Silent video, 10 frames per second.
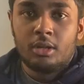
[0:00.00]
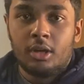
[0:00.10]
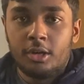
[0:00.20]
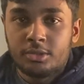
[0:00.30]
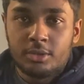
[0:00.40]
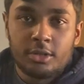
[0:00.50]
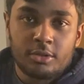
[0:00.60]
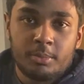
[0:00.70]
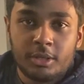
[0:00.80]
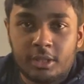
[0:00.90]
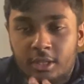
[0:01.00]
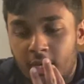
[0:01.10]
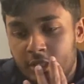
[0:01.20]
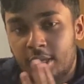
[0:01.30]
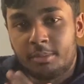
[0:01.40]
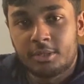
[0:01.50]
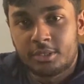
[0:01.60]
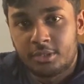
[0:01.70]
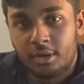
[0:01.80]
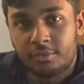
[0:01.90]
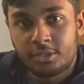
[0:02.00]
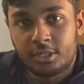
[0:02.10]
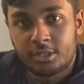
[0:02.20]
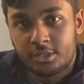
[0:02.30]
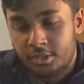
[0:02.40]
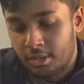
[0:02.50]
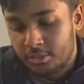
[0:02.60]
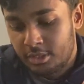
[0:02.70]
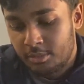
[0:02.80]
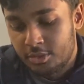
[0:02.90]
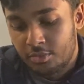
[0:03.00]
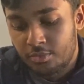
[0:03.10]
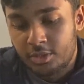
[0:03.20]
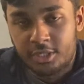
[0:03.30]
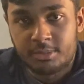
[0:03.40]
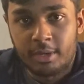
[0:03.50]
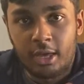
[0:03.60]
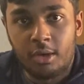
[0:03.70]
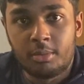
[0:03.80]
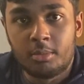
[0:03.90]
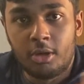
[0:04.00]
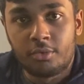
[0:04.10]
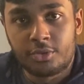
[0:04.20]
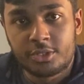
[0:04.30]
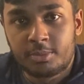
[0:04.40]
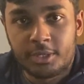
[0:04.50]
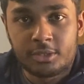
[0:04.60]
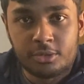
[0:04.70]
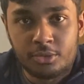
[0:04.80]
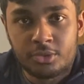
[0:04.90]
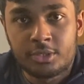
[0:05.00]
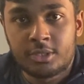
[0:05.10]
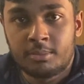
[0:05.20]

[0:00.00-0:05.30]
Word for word: Also, another big thing that has happened this year, obviously this year I was able to release my album, All Riz Breaks Loose,